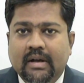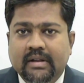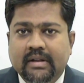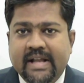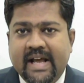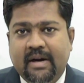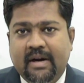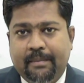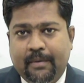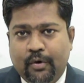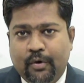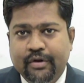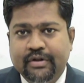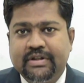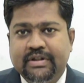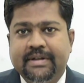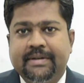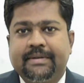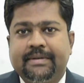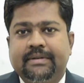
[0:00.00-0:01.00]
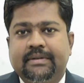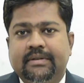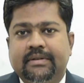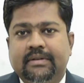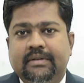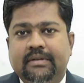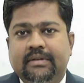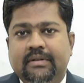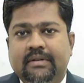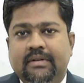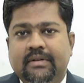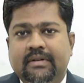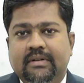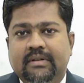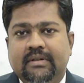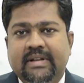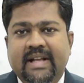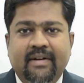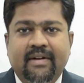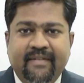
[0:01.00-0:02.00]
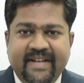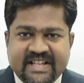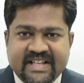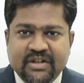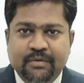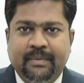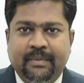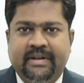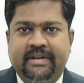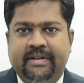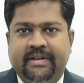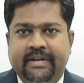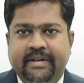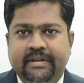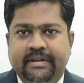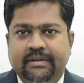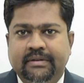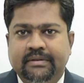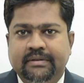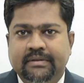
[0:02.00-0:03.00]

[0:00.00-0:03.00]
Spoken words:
they are producing their waste material.